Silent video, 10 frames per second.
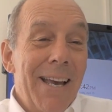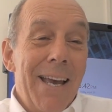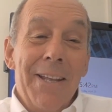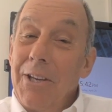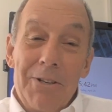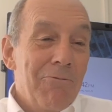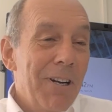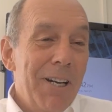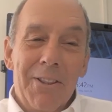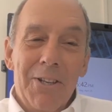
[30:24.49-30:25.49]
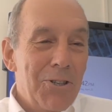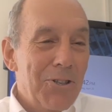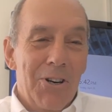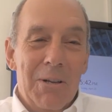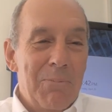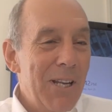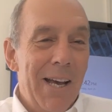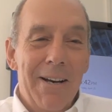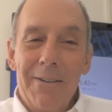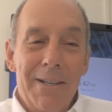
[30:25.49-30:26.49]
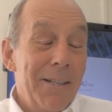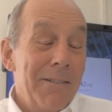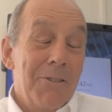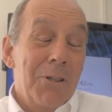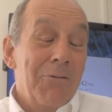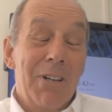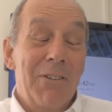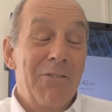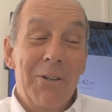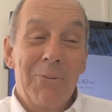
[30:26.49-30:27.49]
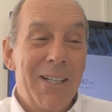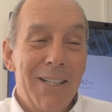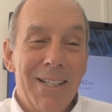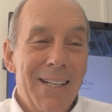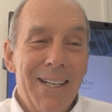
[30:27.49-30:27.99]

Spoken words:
And they're running their startups now and doing very, very well.